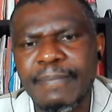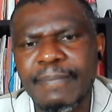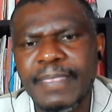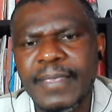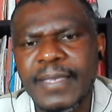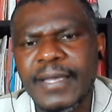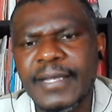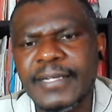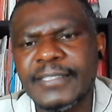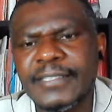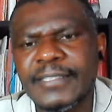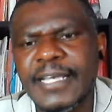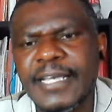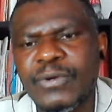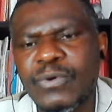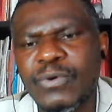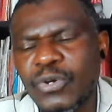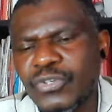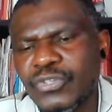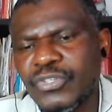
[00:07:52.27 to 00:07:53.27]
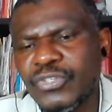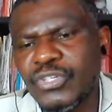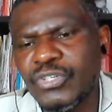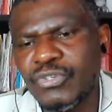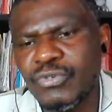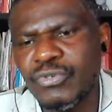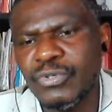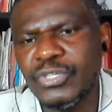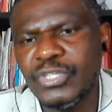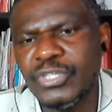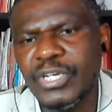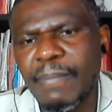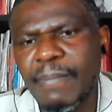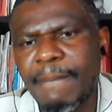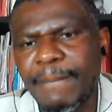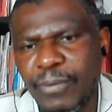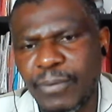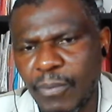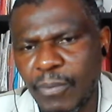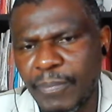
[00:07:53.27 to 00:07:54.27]
And they constitute
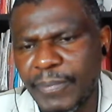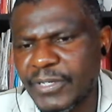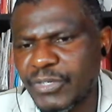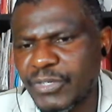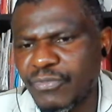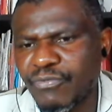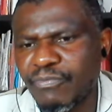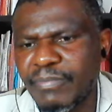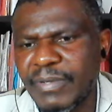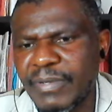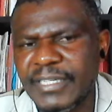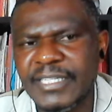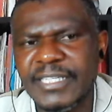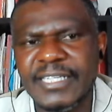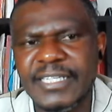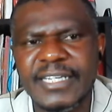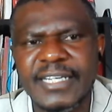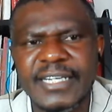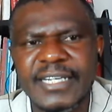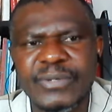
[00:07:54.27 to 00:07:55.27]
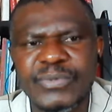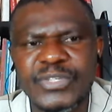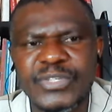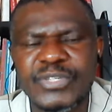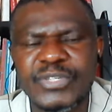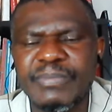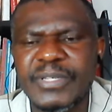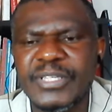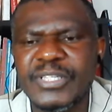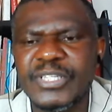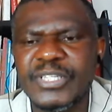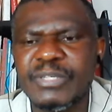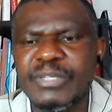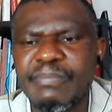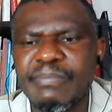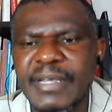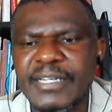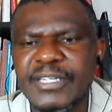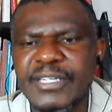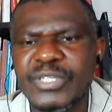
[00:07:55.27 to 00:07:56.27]
probative material, which means it's
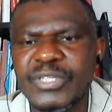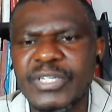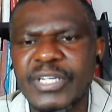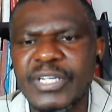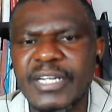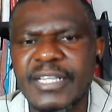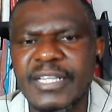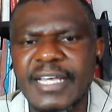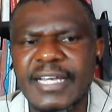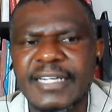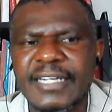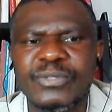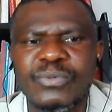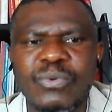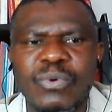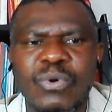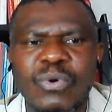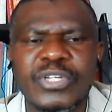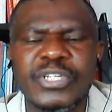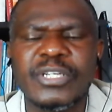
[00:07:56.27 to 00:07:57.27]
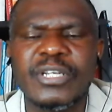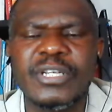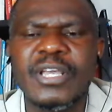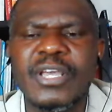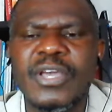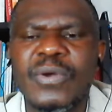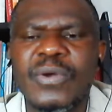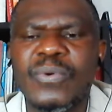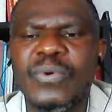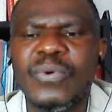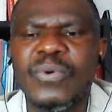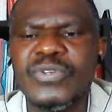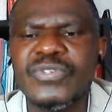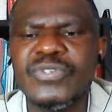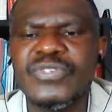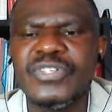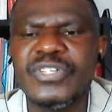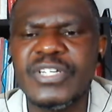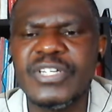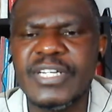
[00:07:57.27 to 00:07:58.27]
material that a court
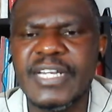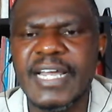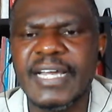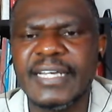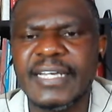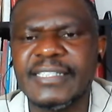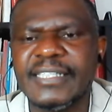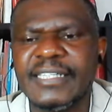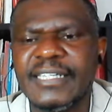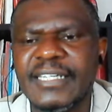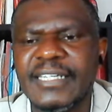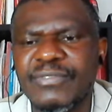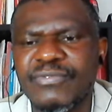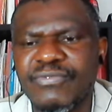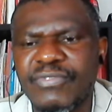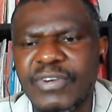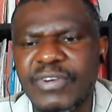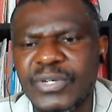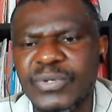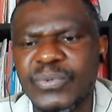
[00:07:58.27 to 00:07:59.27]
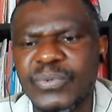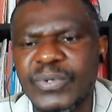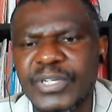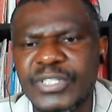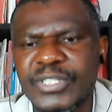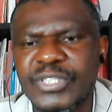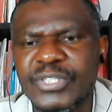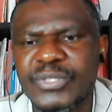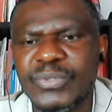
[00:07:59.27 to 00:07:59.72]
considers and evaluates to